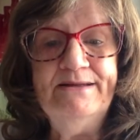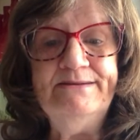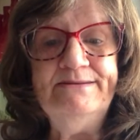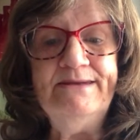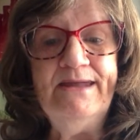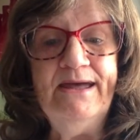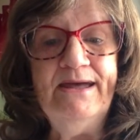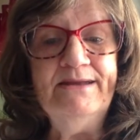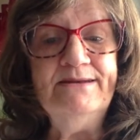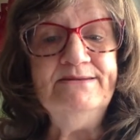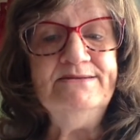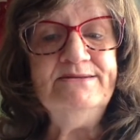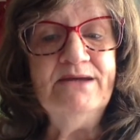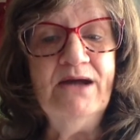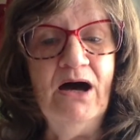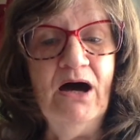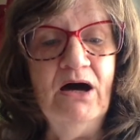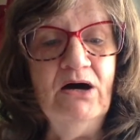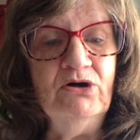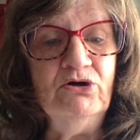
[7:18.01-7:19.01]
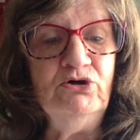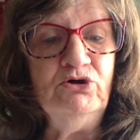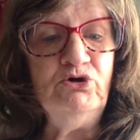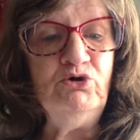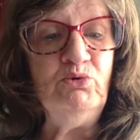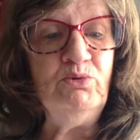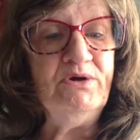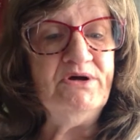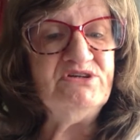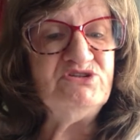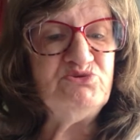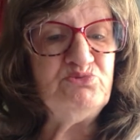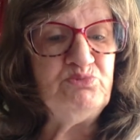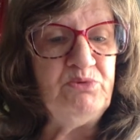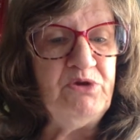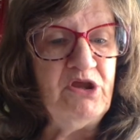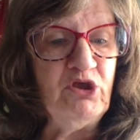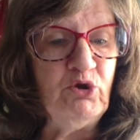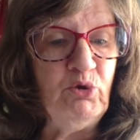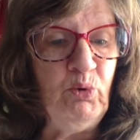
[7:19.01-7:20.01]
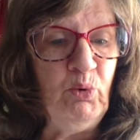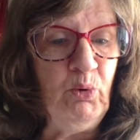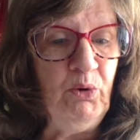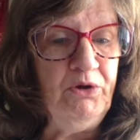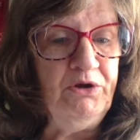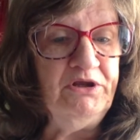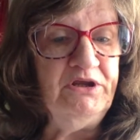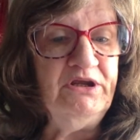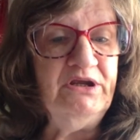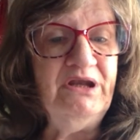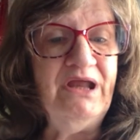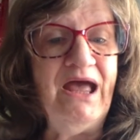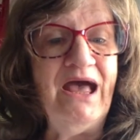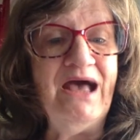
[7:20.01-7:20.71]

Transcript: Netanyahu was recorded